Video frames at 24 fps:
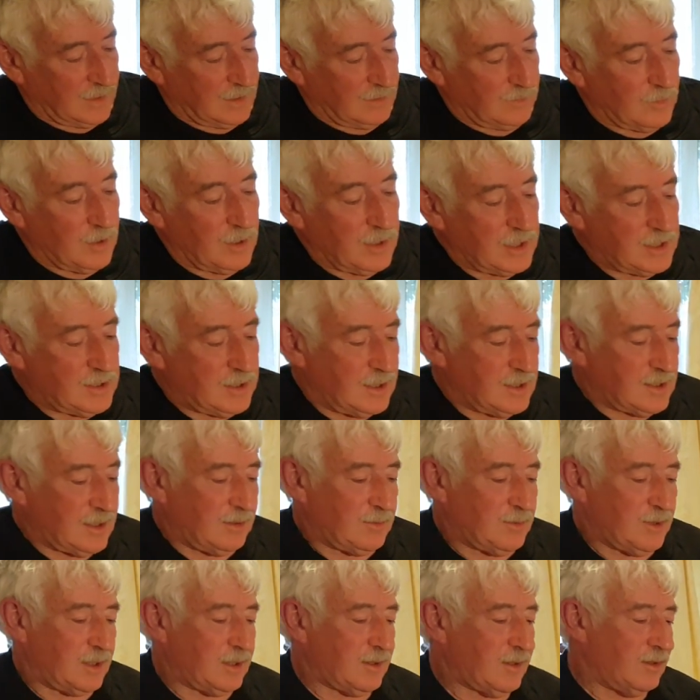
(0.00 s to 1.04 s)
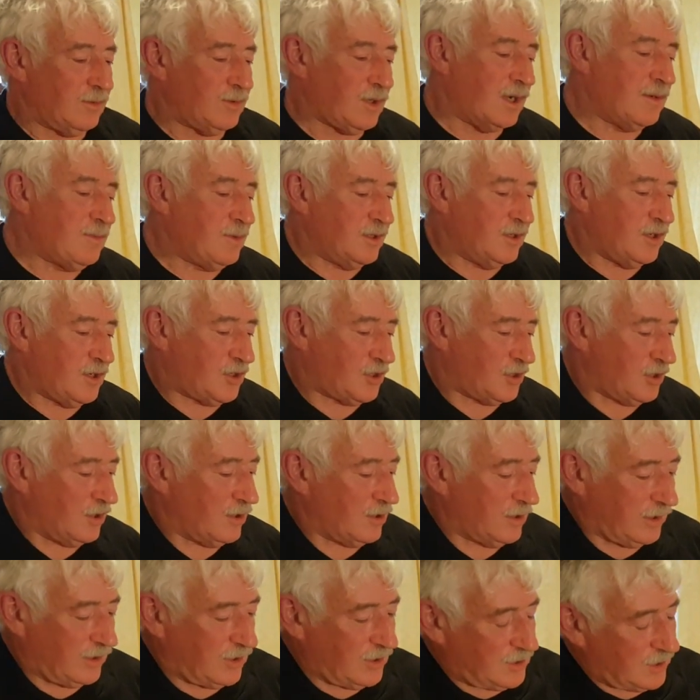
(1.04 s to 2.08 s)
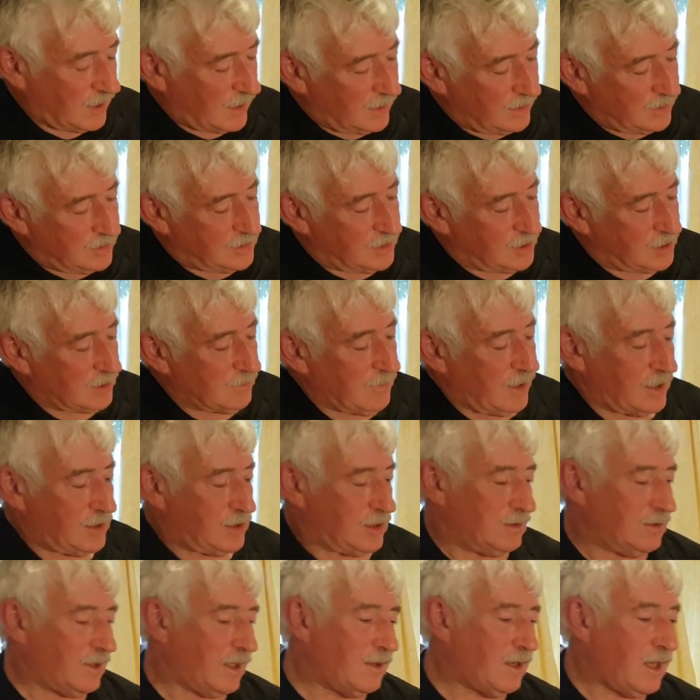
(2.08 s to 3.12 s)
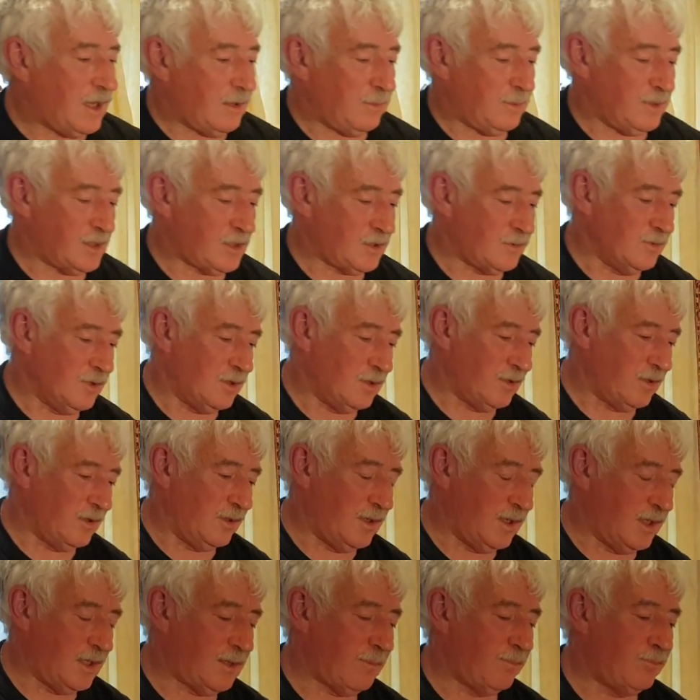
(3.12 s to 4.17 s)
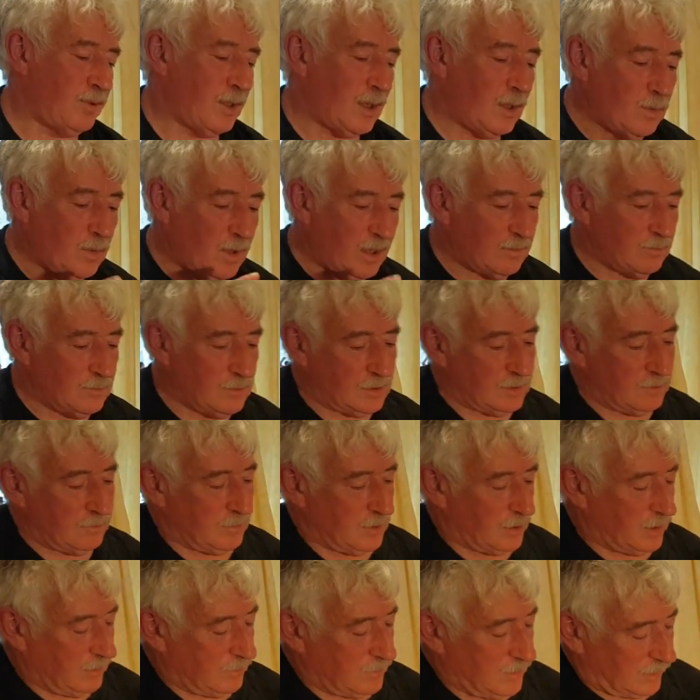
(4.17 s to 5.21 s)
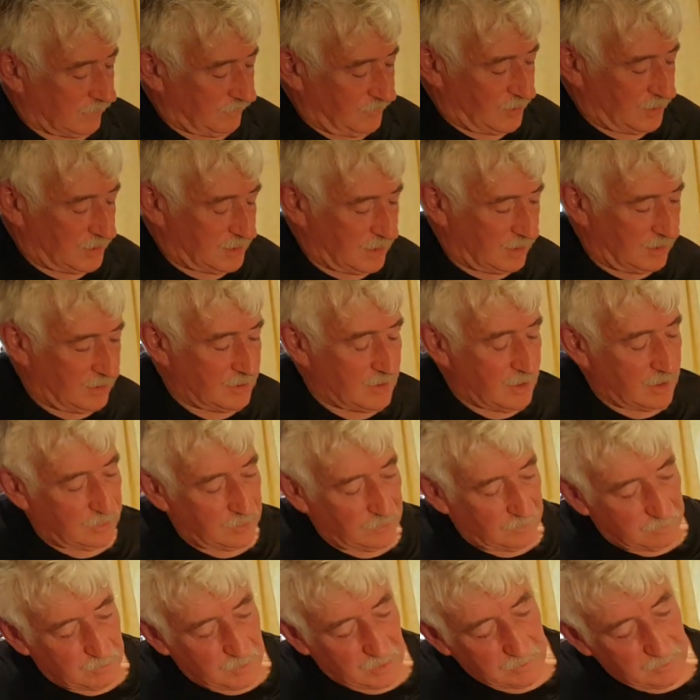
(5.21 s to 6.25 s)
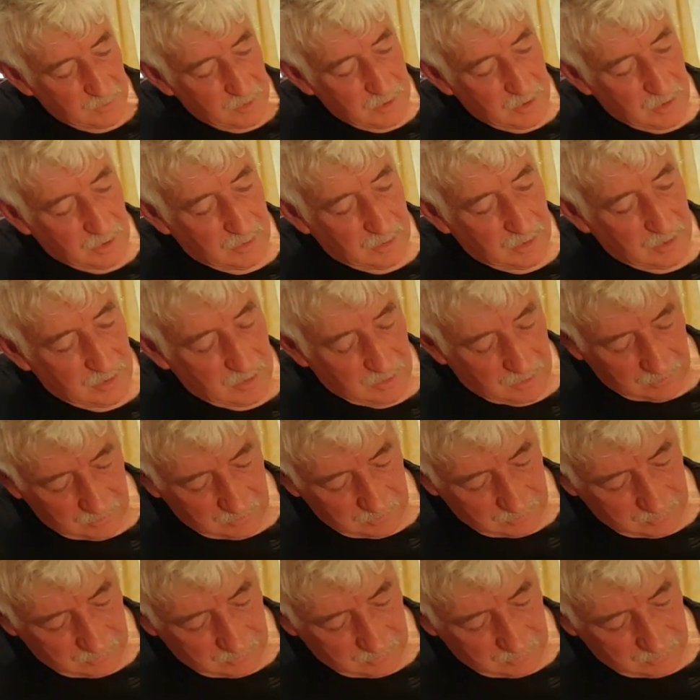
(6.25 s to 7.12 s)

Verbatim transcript: what it is, I'm going to I'm going to try. The challenge is to make something a little bit smaller than this, but I want more movement. You say there's not enough movement on this.